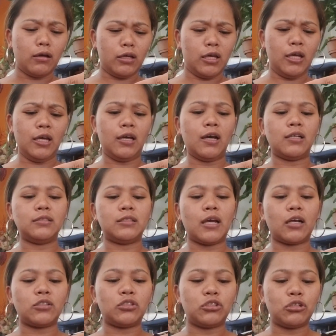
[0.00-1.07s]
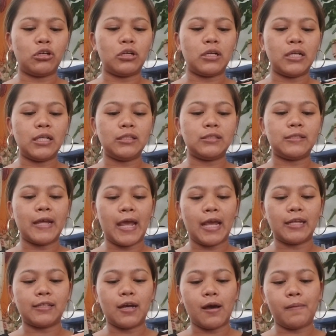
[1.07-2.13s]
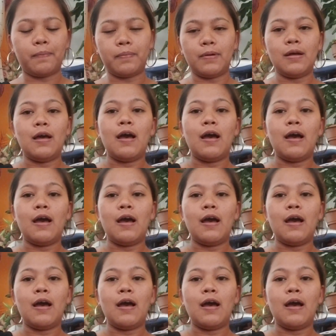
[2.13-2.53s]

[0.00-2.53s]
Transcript: Egan Texture Knit Tank Top.